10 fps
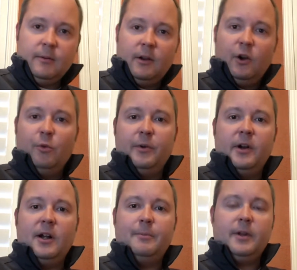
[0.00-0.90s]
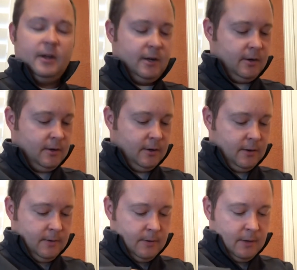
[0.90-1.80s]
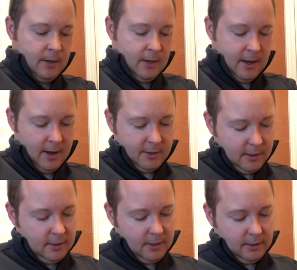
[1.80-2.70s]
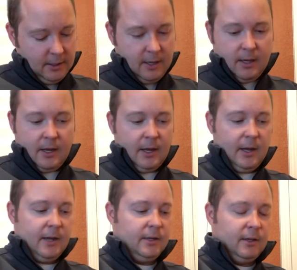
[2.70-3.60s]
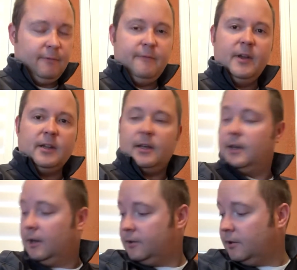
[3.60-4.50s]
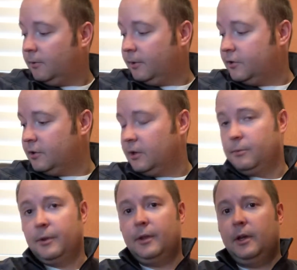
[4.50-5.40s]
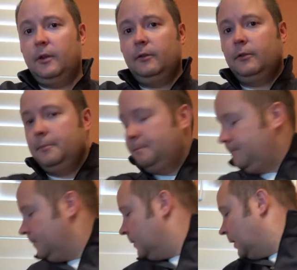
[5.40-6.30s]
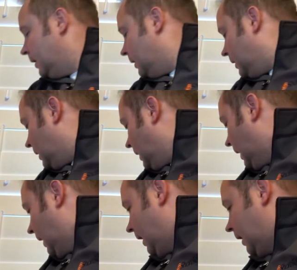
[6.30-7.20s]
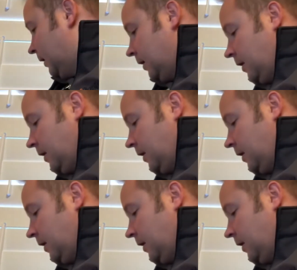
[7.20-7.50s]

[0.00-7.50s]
I'm gonna open it up here. I actually did the FitKit originally with these, and